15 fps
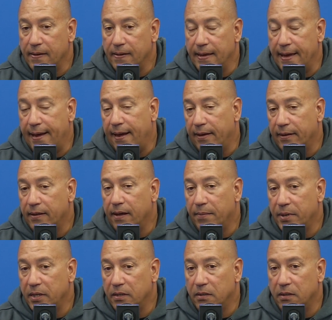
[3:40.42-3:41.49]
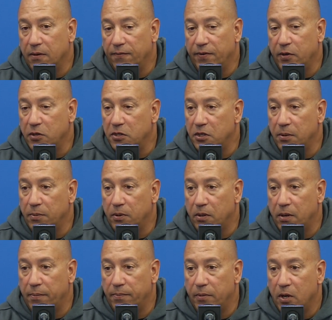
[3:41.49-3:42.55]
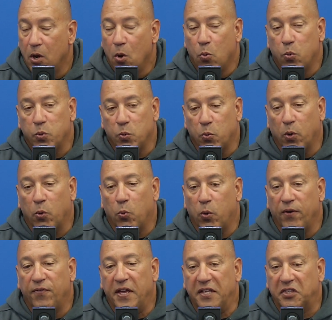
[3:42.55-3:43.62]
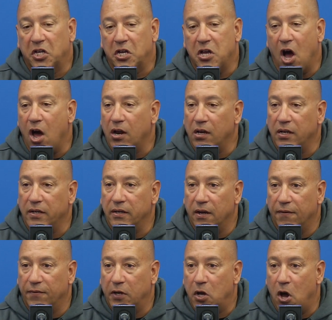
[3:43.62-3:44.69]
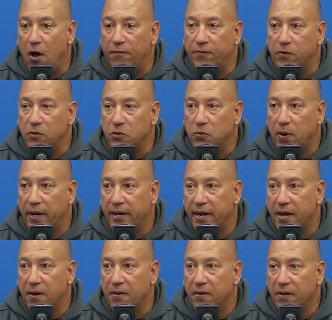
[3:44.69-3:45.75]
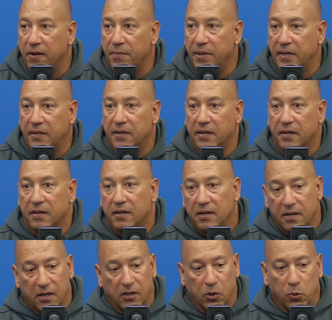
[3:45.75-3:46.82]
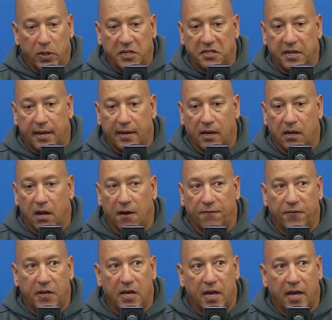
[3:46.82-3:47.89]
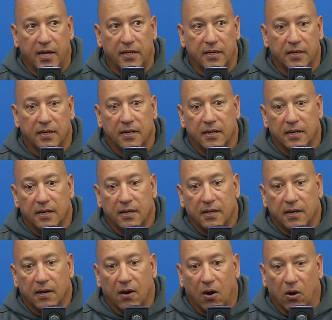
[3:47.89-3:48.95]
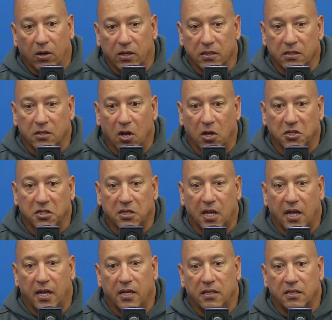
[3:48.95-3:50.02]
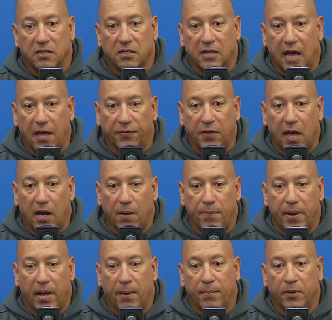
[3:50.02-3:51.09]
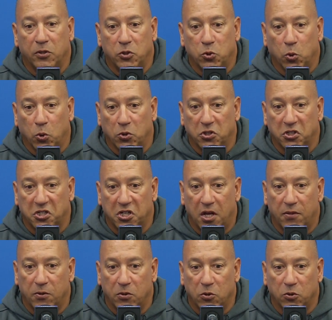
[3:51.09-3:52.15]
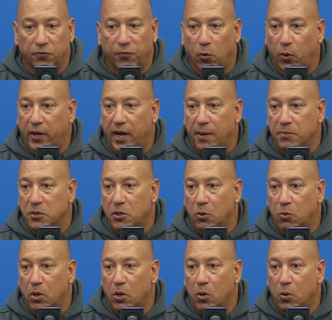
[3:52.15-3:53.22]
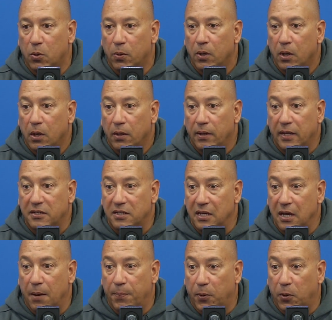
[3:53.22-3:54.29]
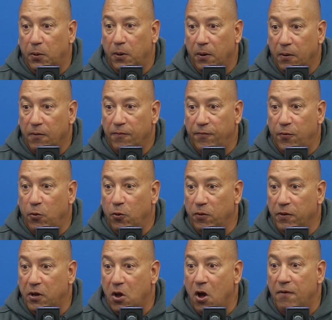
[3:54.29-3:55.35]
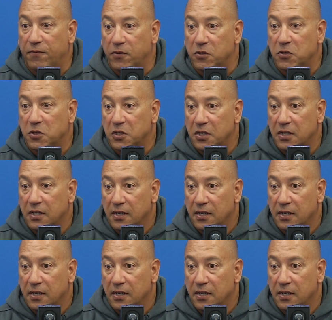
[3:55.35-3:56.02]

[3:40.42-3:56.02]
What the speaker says: Yeah, I mean, they're very similar. We've hit the gauntlet of the conference right now. I mean, Louisiana Lafayette, Arkansas State, South Alabama, Georgia Southern, those four games in a row, that's the upper four of the conference.